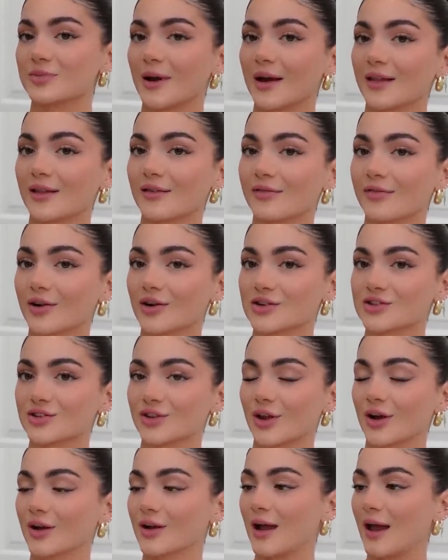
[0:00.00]
by the first
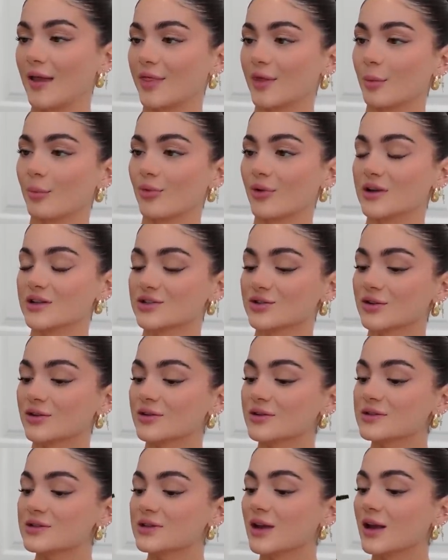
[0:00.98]
look at the
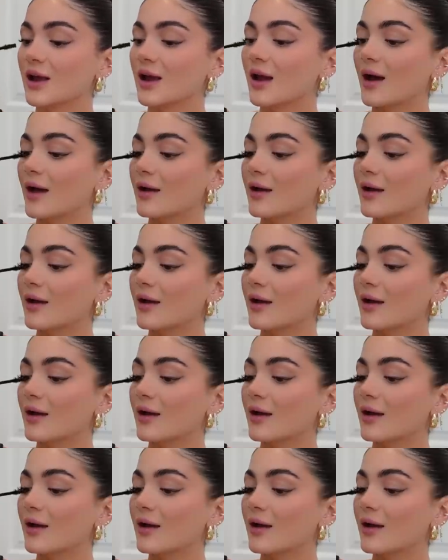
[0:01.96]
bristles,